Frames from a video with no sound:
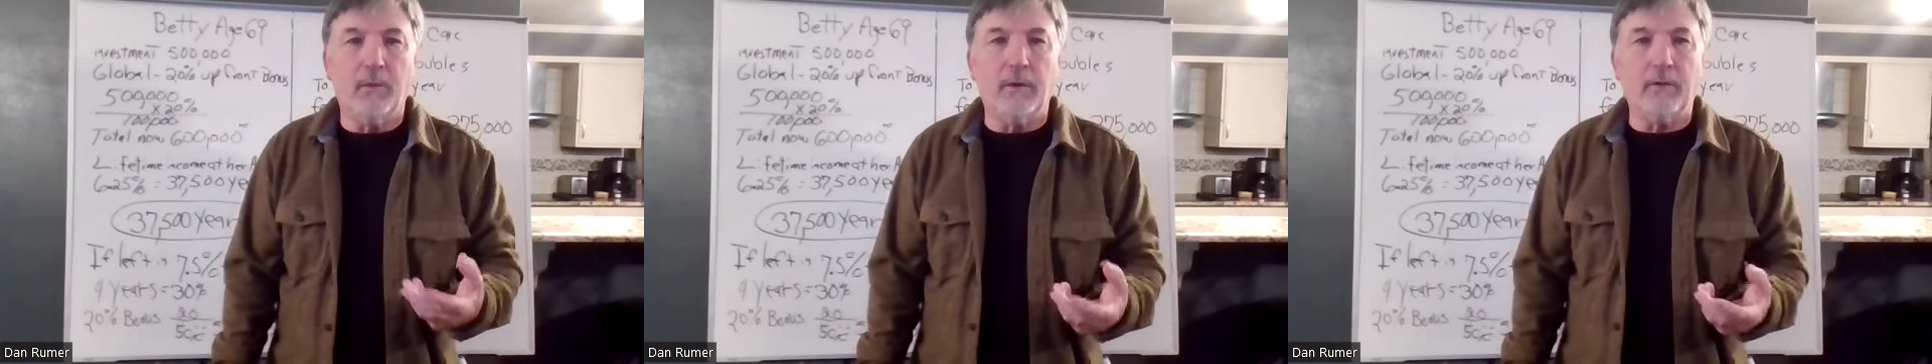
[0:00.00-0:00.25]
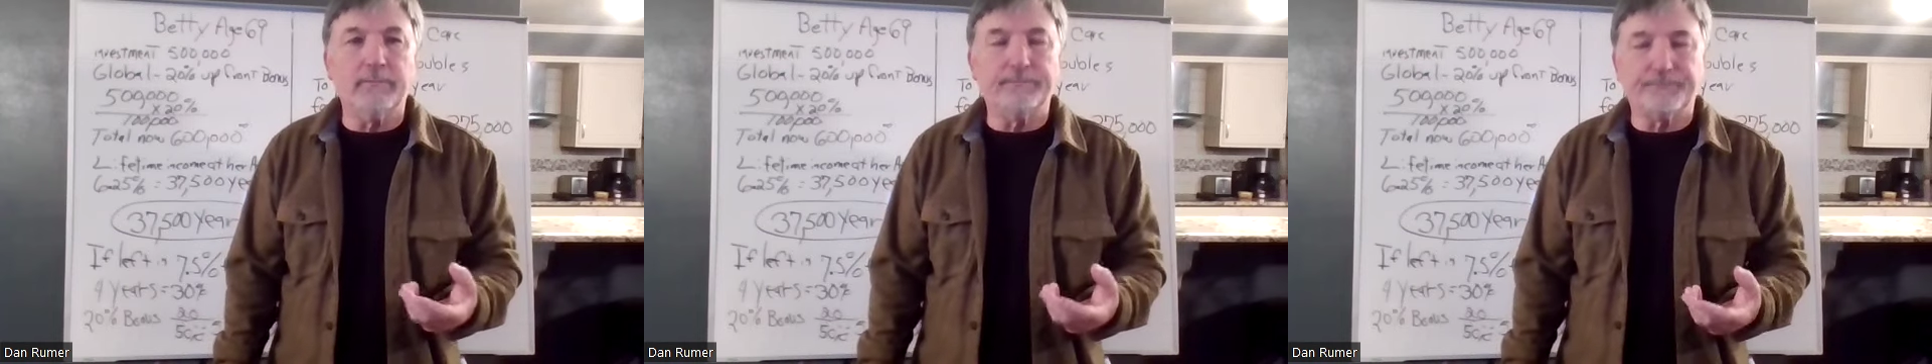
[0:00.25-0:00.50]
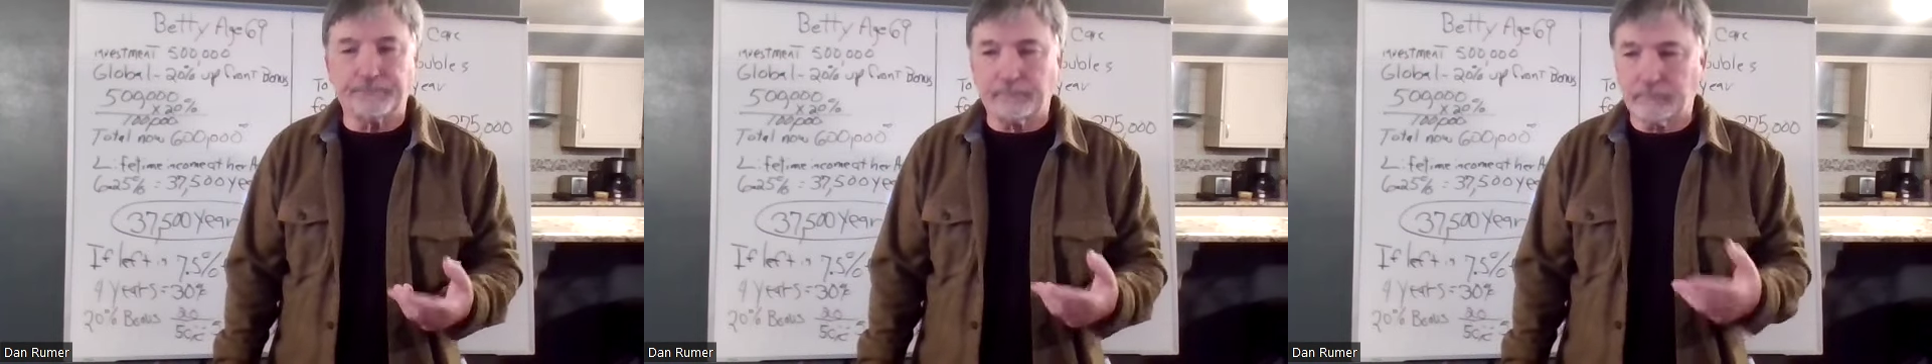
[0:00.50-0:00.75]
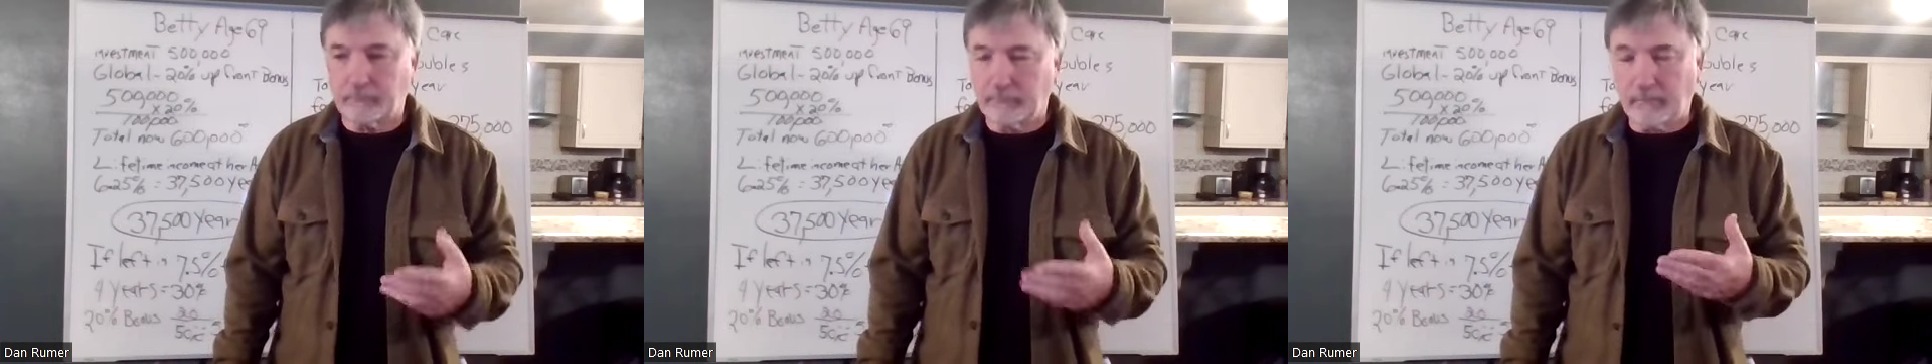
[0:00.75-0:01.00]
Well,
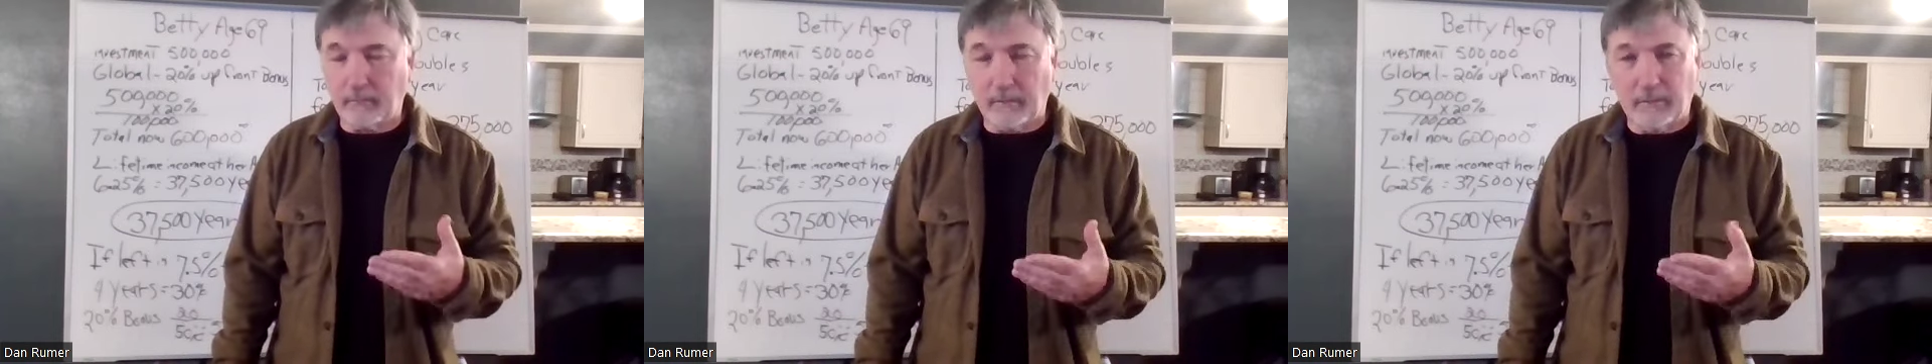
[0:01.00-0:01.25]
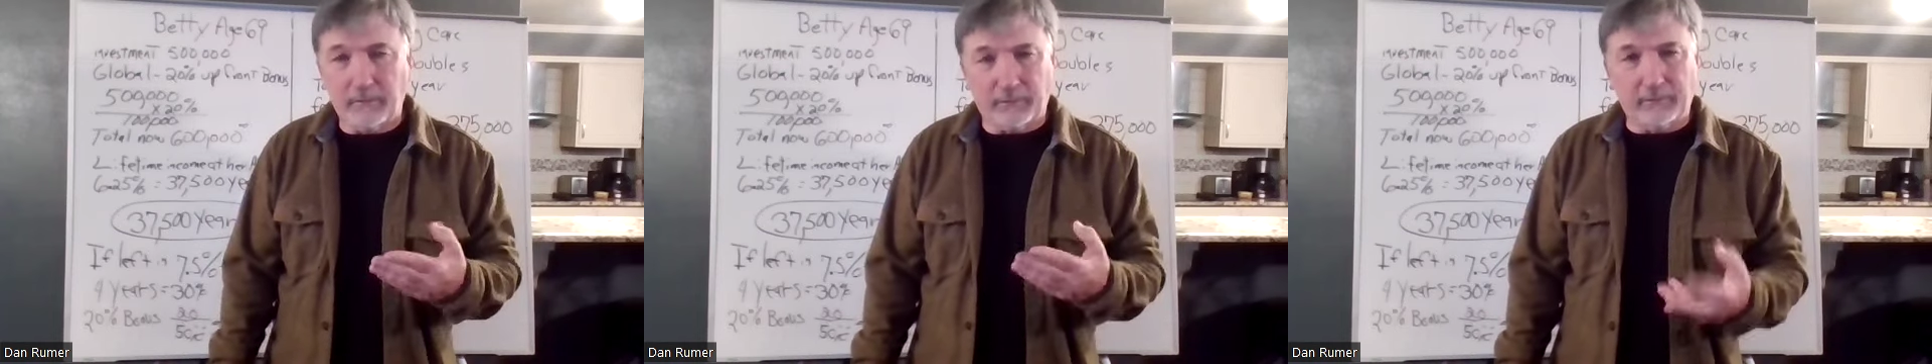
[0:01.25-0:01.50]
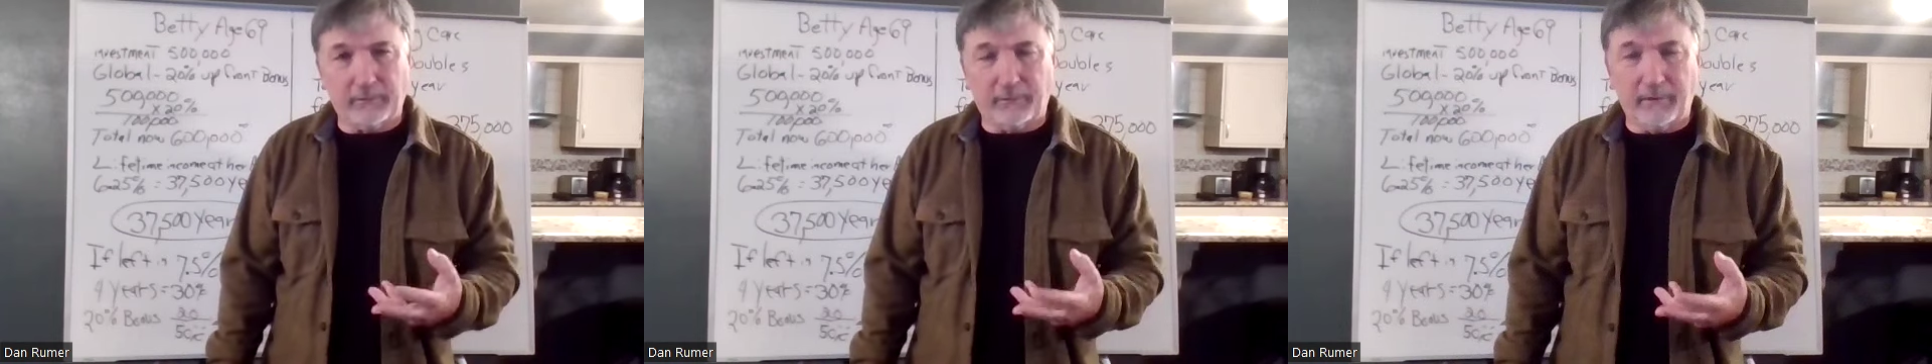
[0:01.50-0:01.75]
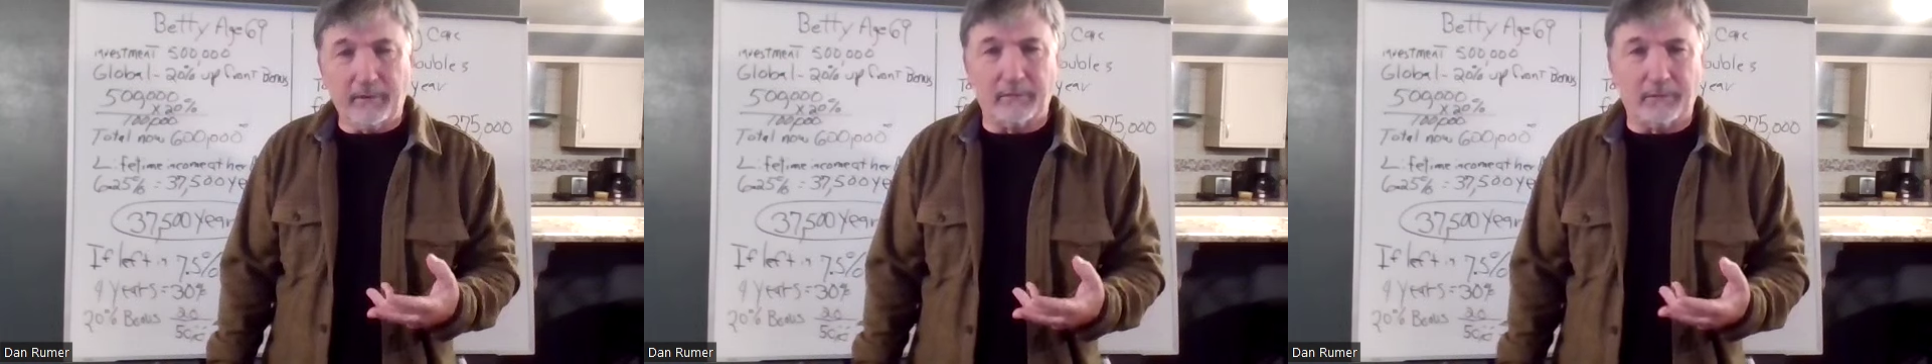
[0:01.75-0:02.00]

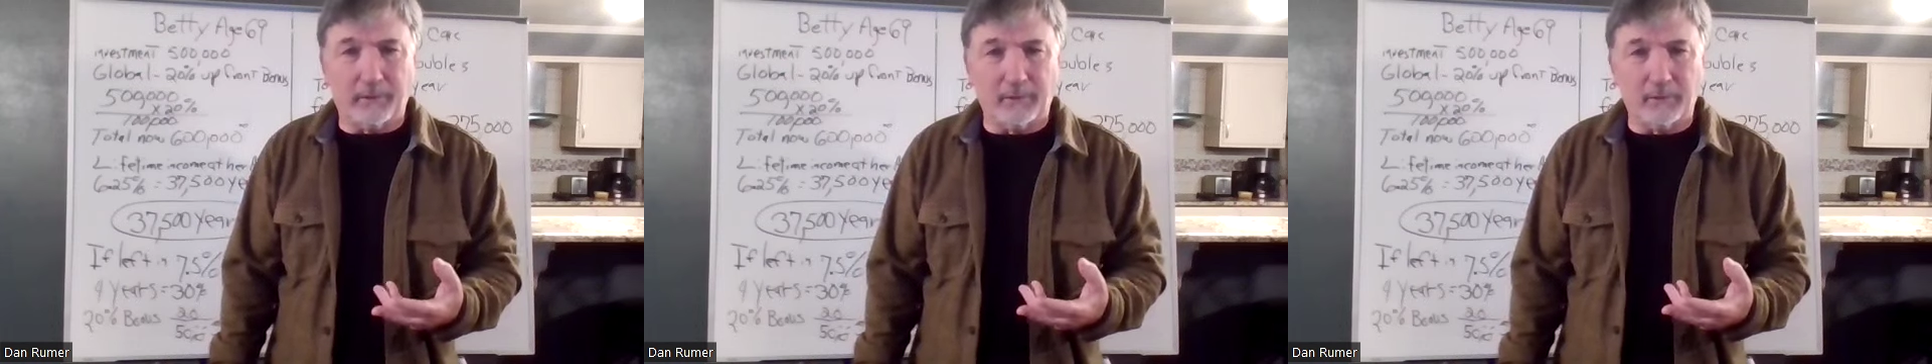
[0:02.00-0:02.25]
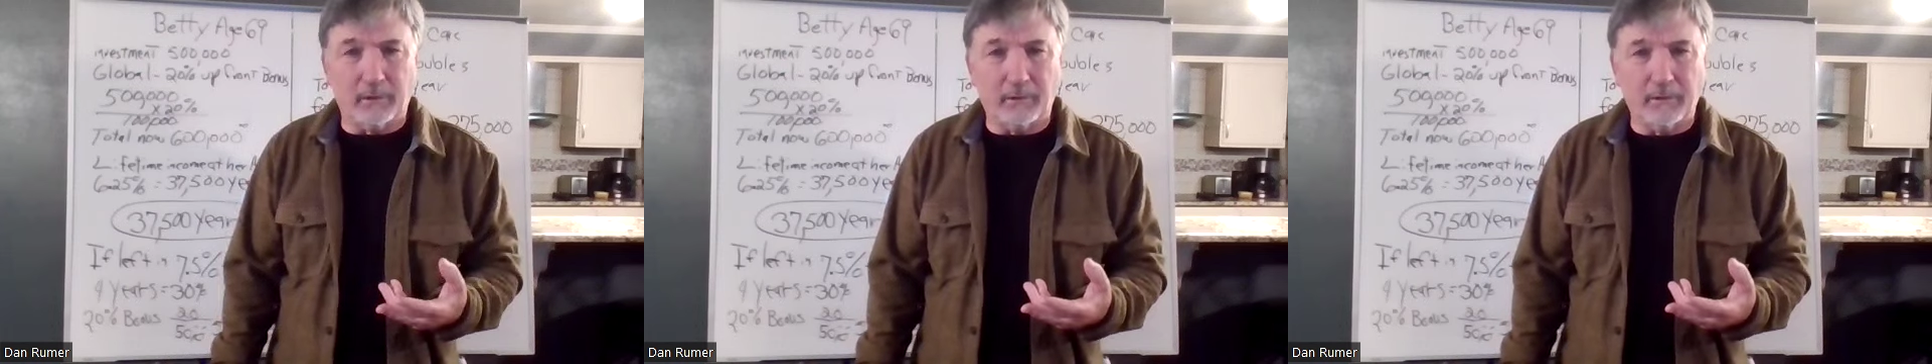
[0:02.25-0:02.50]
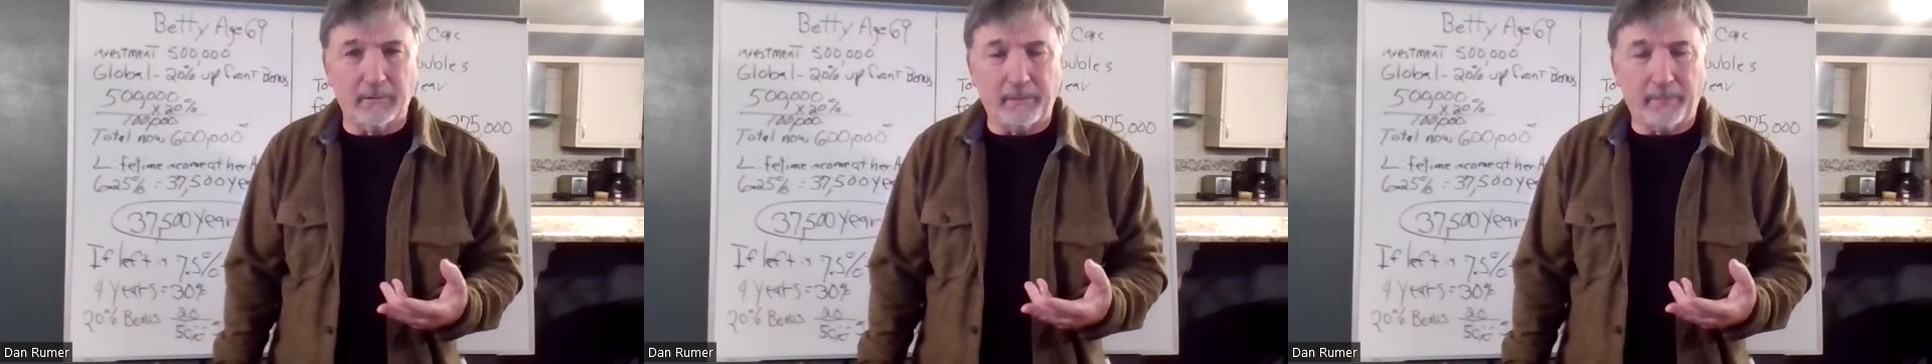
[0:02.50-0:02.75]
since then, folk,